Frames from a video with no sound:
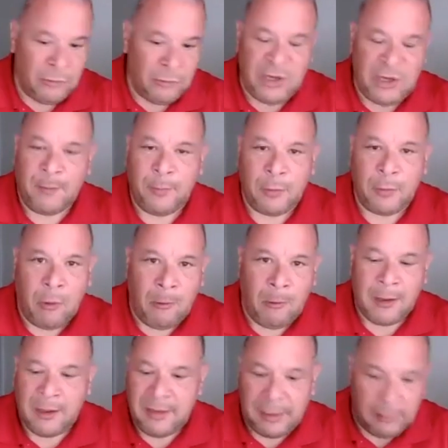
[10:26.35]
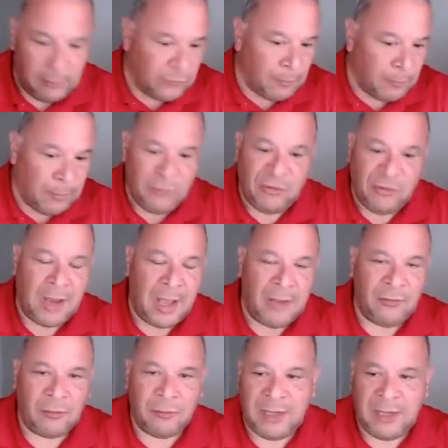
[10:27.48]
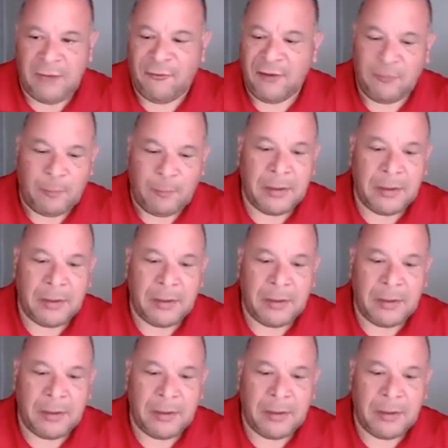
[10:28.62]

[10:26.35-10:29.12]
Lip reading: Jacob Picola, they lose a bunch of guys on defense,